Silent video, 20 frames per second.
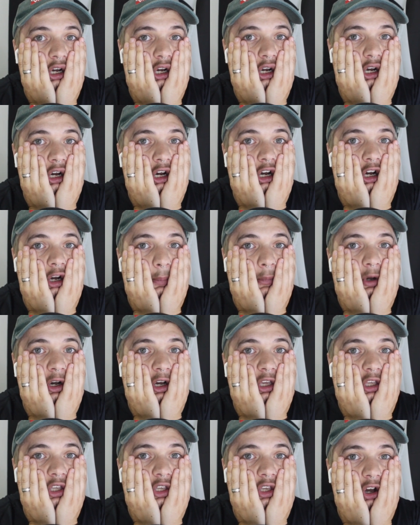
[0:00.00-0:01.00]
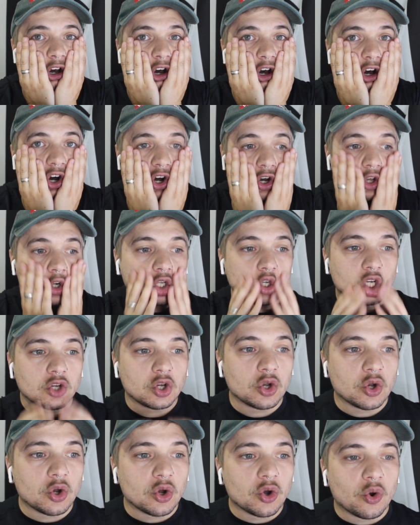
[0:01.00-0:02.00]
Oh my god.
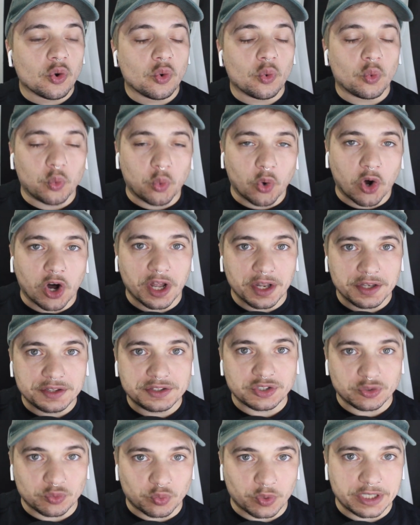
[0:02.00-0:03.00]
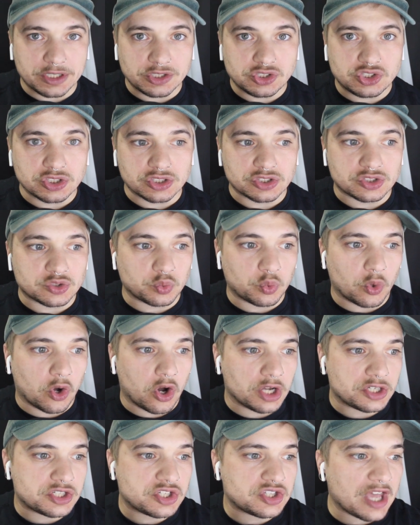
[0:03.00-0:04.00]
What did we just
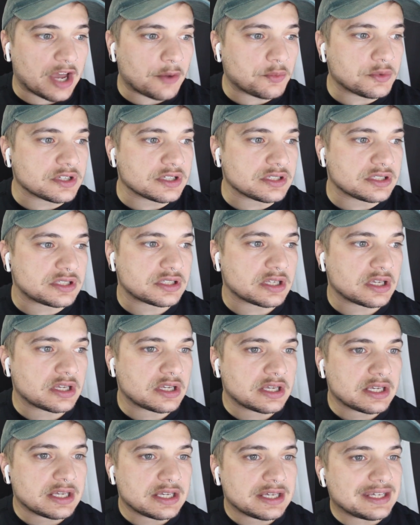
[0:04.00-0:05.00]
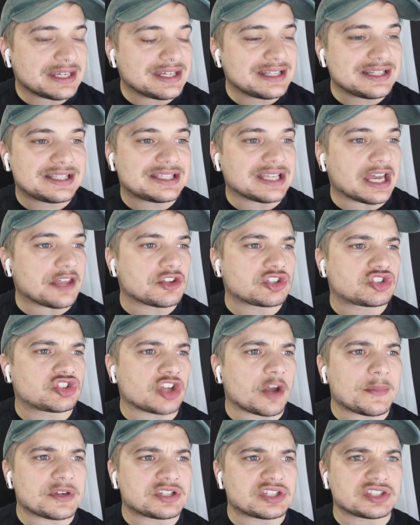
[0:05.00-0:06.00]
watch? That was insane. There's
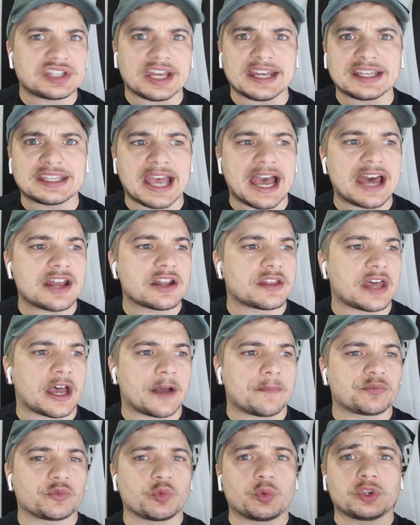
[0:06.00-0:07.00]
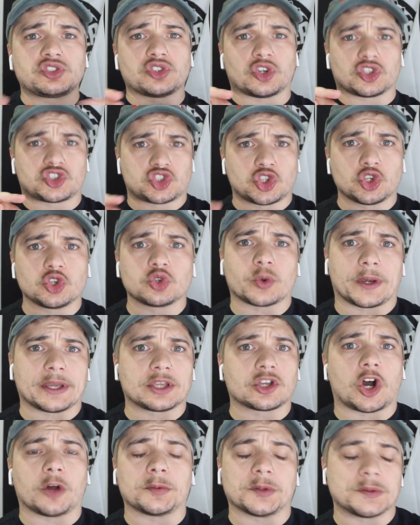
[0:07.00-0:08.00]
so much to take out of that. We saw two Green
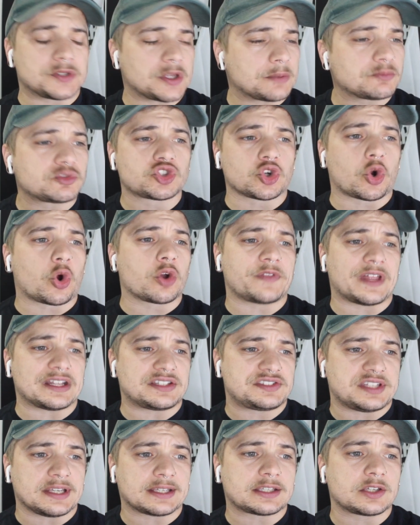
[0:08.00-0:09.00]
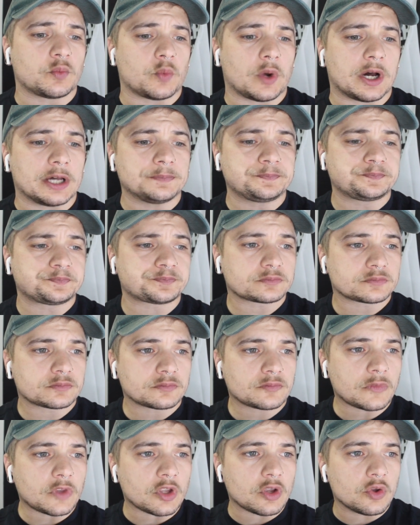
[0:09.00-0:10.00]
Goblins. I'm sure of that second one.
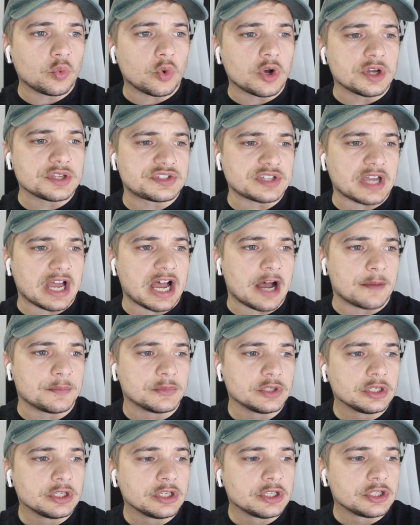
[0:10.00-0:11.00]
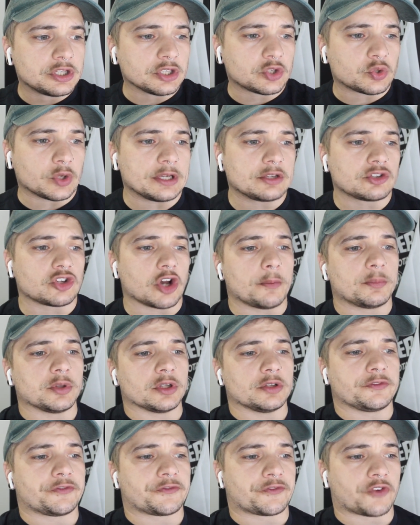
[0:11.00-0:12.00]
Was the Green
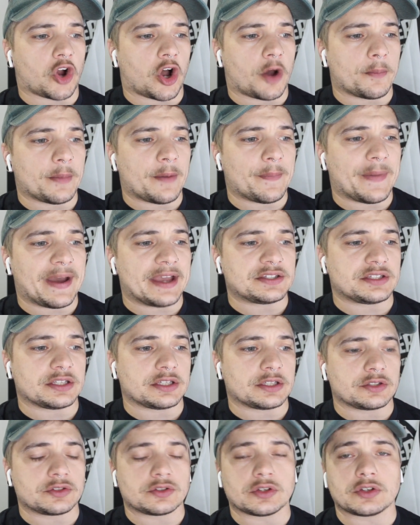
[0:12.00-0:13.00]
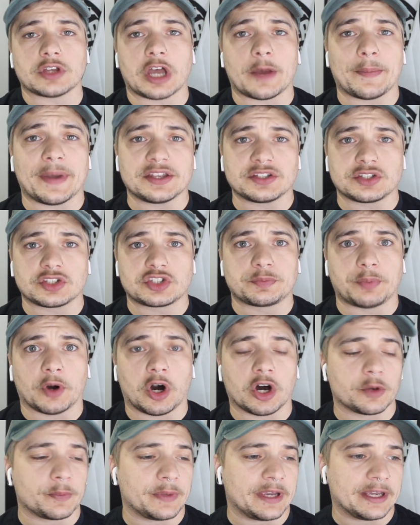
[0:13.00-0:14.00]
Goblin from Amazing
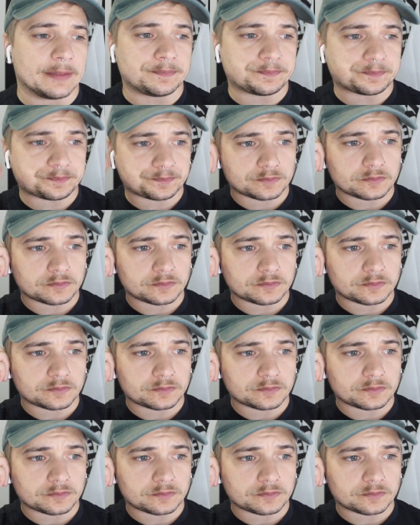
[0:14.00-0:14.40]
Spider-Man